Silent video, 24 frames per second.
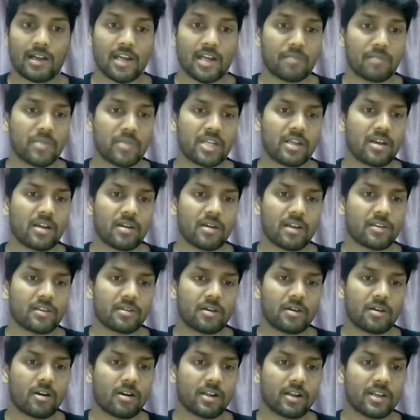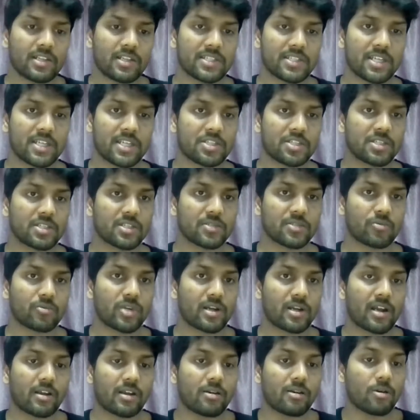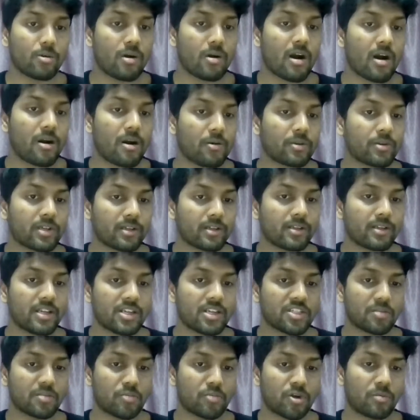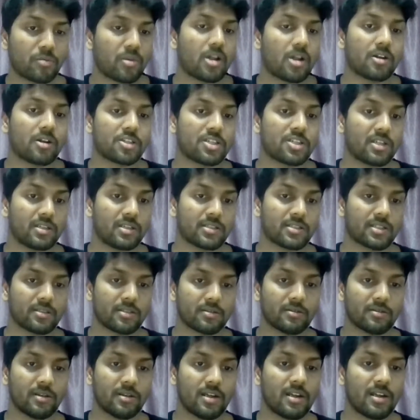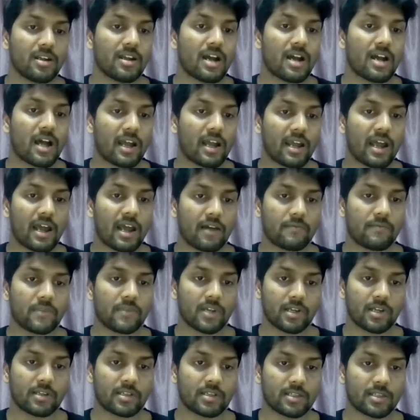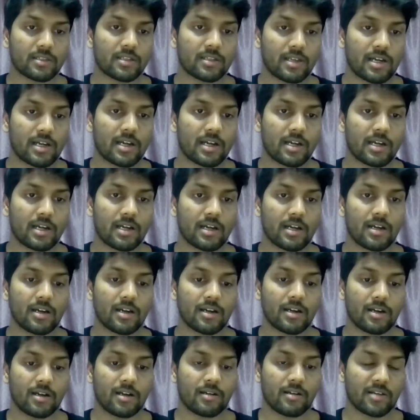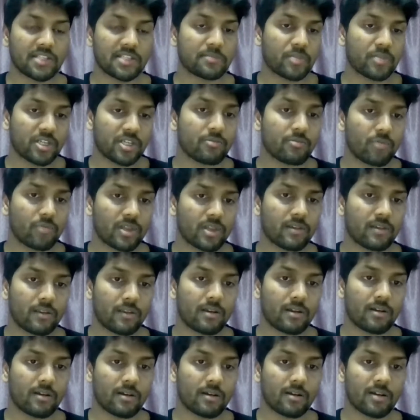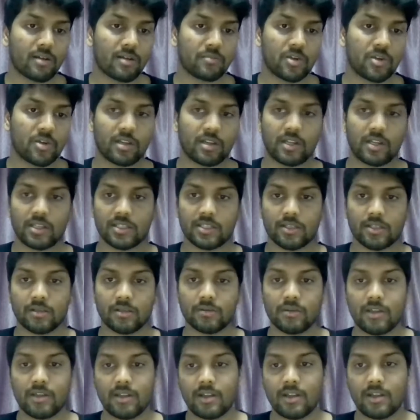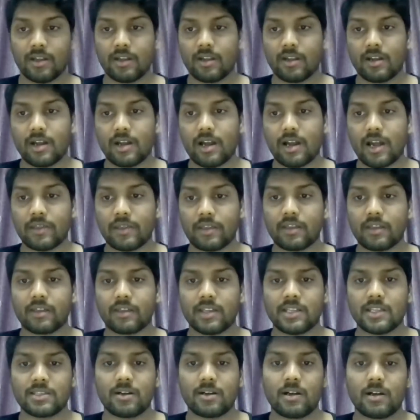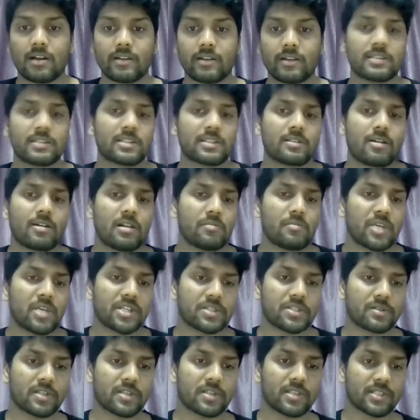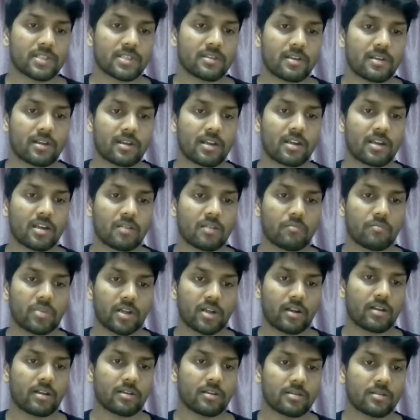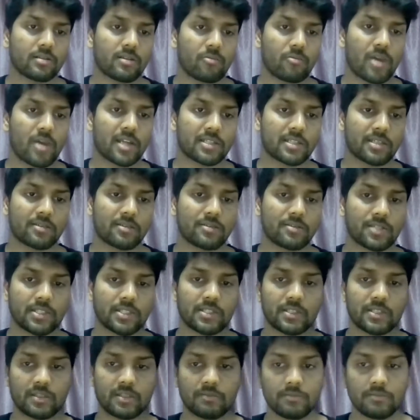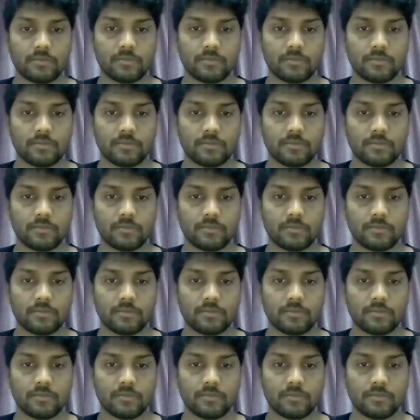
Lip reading: and many other organizations where I go out and teach about blockchain. So I have that respect within the community. So I think these are all my strengths that I can bring to the WAX ecosystem.